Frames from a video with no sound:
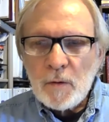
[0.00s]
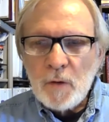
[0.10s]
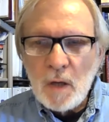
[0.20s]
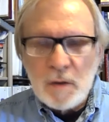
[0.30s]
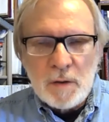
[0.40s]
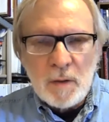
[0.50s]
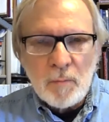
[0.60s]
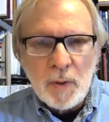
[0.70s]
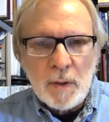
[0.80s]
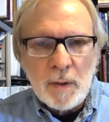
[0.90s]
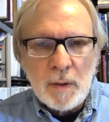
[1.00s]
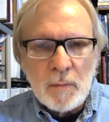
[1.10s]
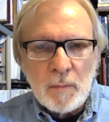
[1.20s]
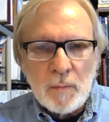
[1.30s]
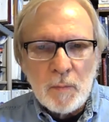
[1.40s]
talk to somebody
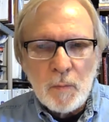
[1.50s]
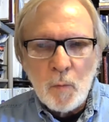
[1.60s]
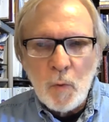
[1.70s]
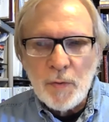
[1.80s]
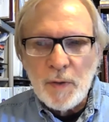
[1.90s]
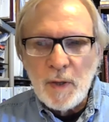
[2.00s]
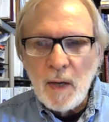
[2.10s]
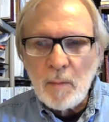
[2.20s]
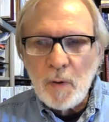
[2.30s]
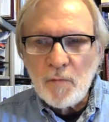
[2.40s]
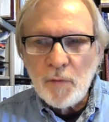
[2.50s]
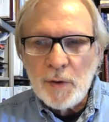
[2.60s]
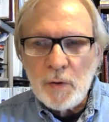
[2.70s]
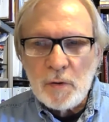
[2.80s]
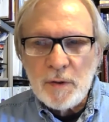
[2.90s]
with the aim of
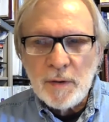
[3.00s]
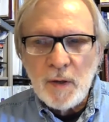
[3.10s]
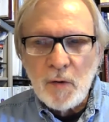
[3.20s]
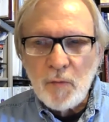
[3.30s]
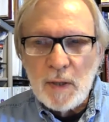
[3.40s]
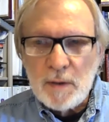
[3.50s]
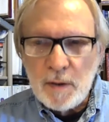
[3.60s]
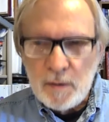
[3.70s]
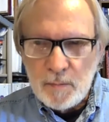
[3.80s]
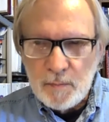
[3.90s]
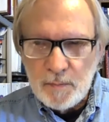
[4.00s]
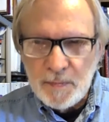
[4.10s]
reducing their racism,